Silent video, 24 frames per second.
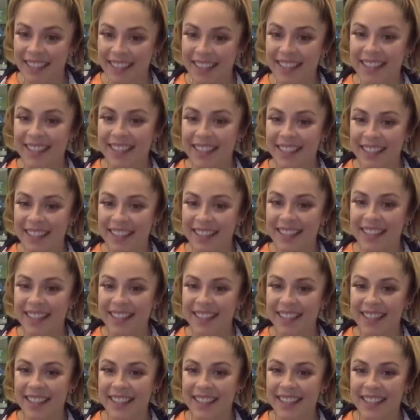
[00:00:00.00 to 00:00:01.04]

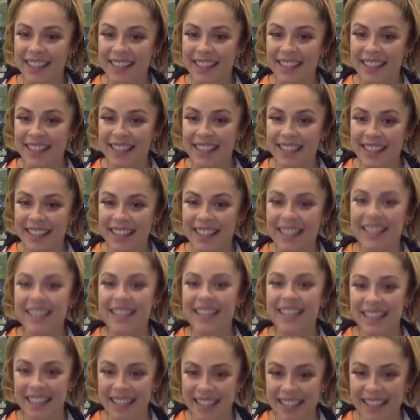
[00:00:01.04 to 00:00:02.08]

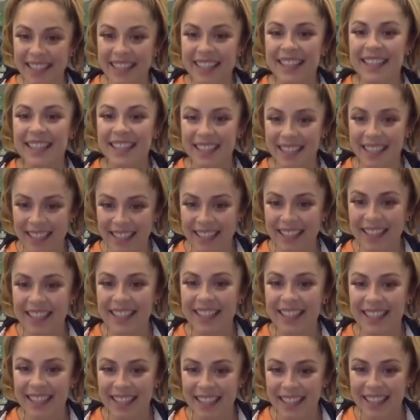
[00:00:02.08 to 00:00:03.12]

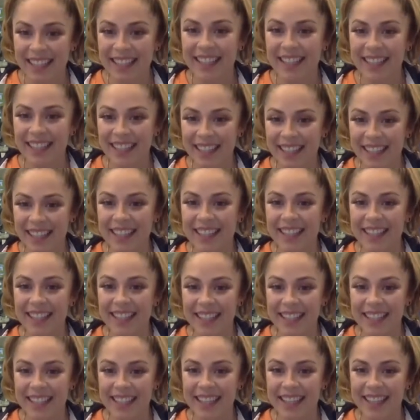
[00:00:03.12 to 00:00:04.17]

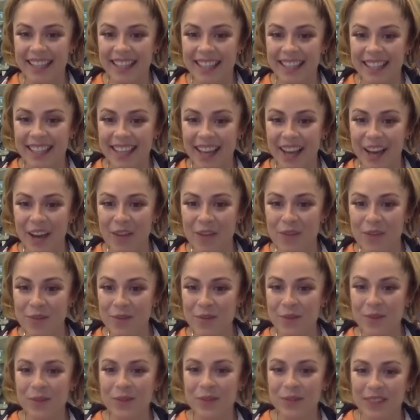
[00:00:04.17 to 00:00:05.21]

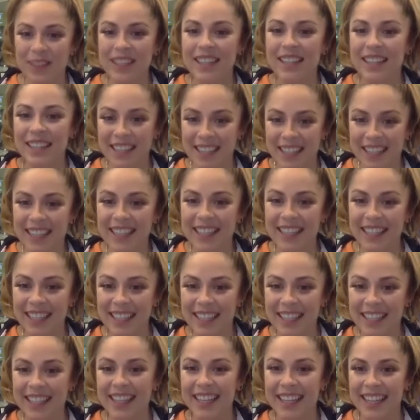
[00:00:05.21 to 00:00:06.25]

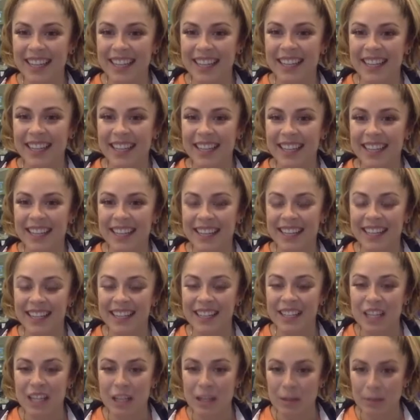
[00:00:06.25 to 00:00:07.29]

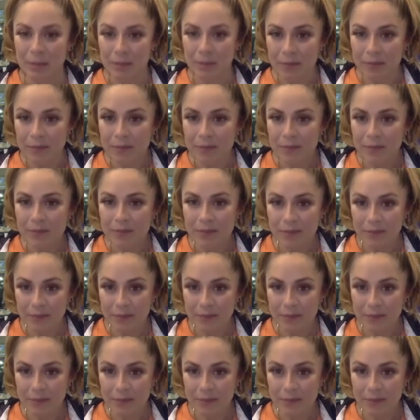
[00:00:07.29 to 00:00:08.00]
No words are spoken by the person on screen.